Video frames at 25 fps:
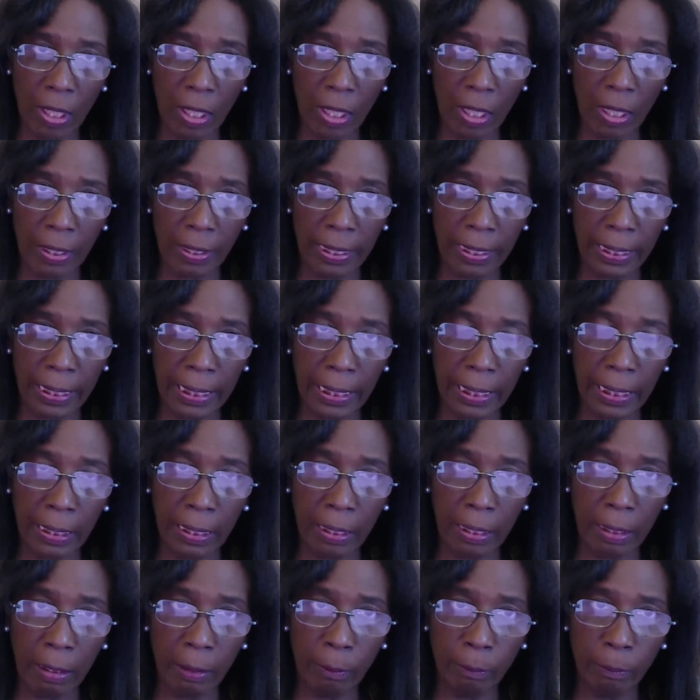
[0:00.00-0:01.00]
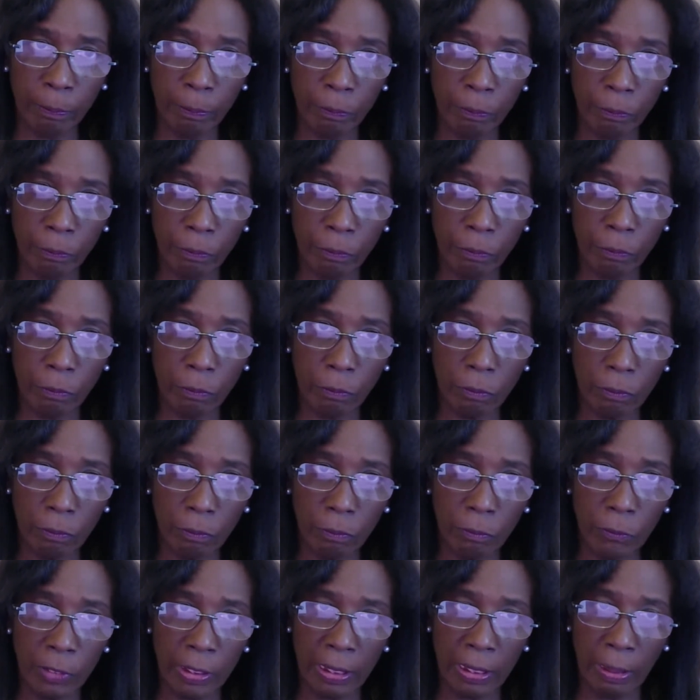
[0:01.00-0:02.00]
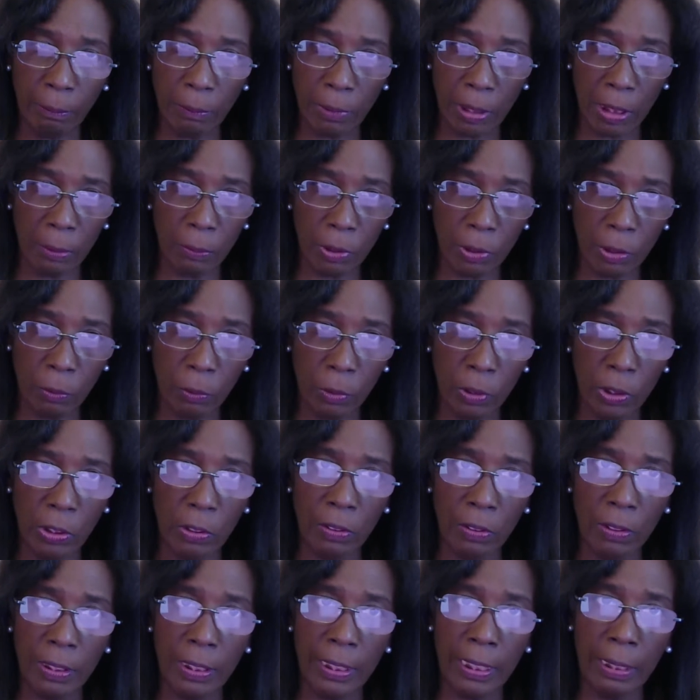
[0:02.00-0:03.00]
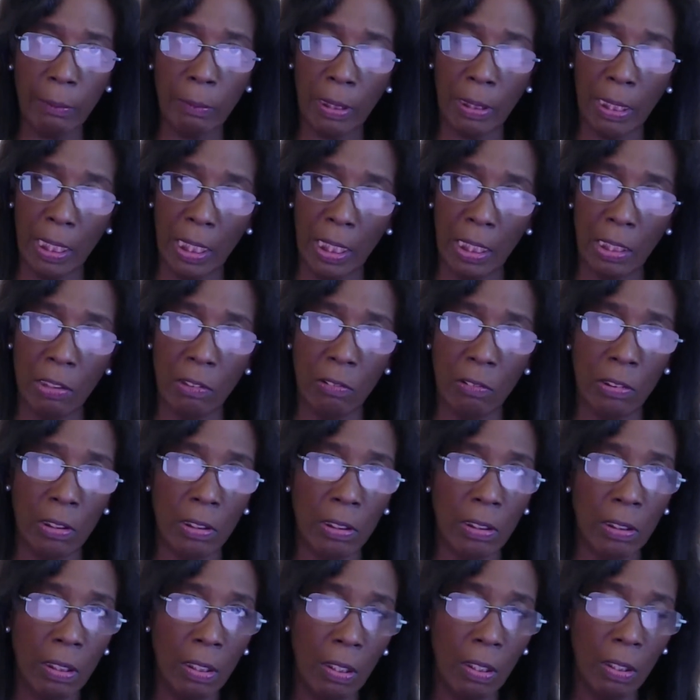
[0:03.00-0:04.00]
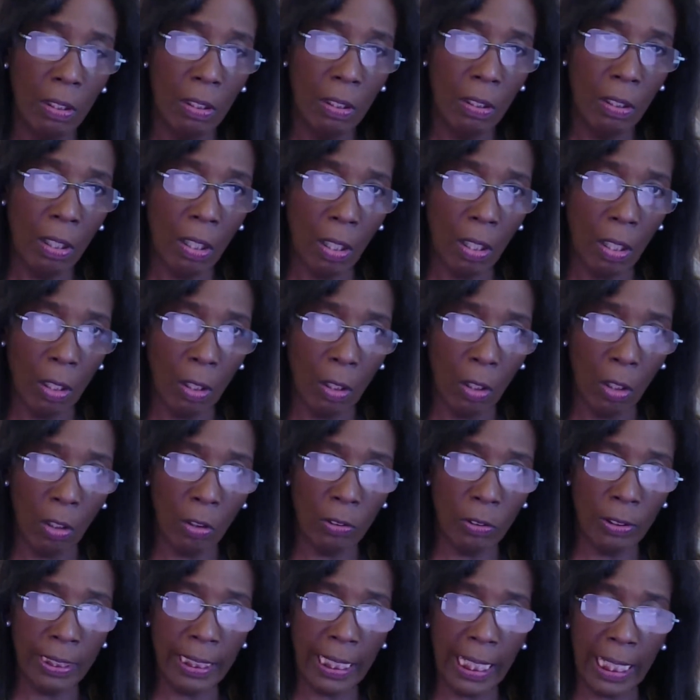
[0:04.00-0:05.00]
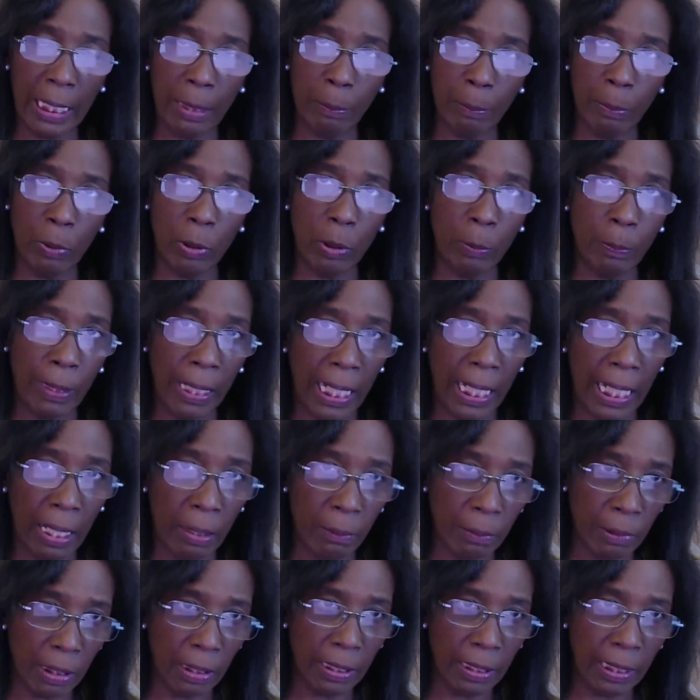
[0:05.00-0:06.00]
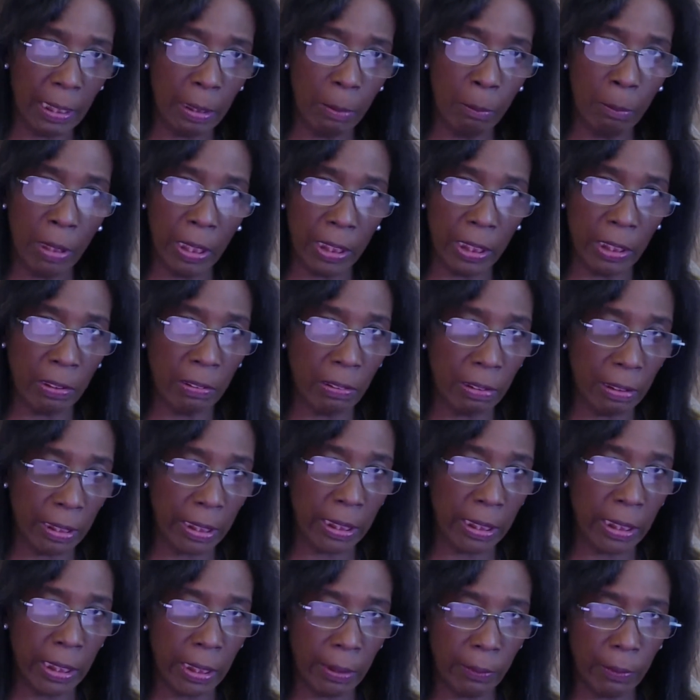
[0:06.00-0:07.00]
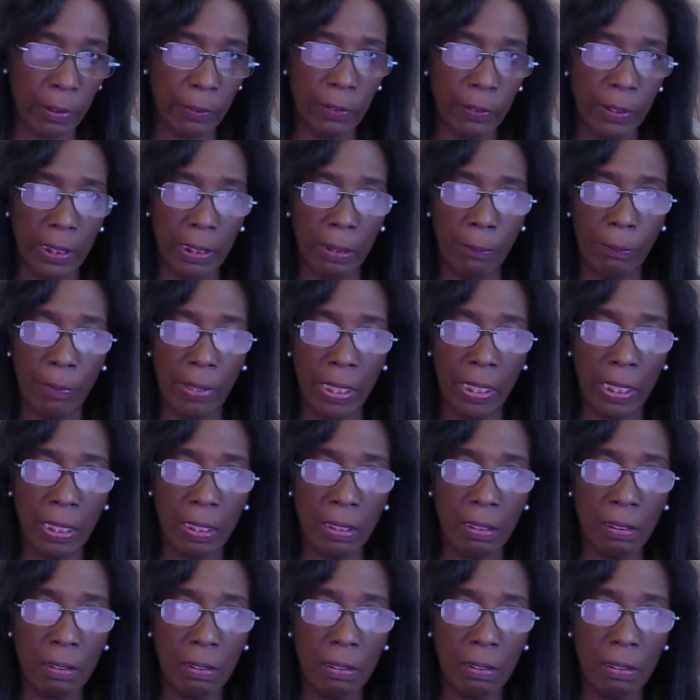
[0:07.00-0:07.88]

the sometimes you will use the D100 on tables, perhaps. I think you might use a D6 for some things.